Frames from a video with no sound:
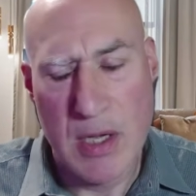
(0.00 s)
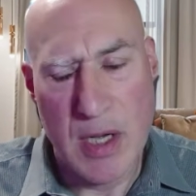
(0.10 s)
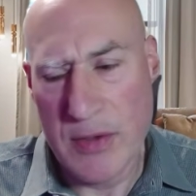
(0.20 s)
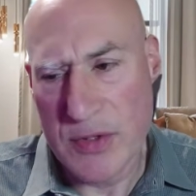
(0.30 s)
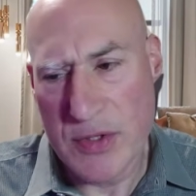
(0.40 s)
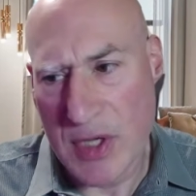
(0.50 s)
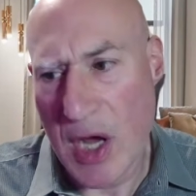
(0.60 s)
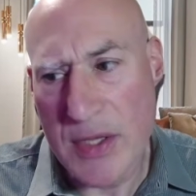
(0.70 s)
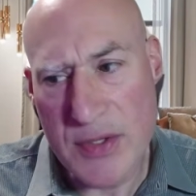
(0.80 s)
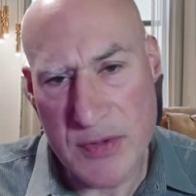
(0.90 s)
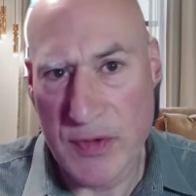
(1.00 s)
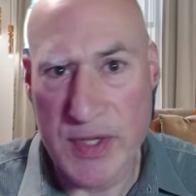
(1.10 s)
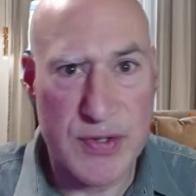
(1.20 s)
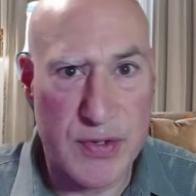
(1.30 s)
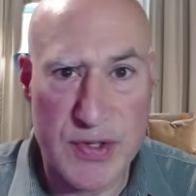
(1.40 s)
And there's tons of
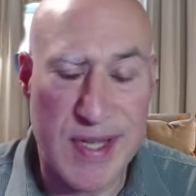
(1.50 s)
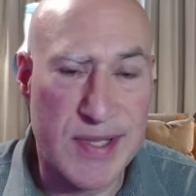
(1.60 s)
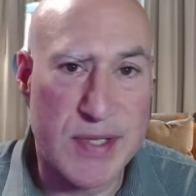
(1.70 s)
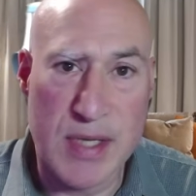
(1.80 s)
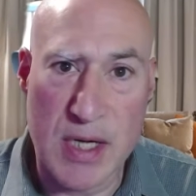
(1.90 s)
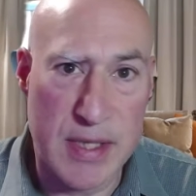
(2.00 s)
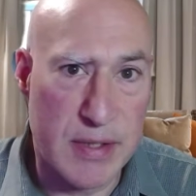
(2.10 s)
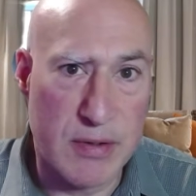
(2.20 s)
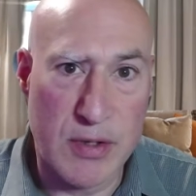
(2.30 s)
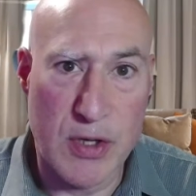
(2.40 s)
research that's done,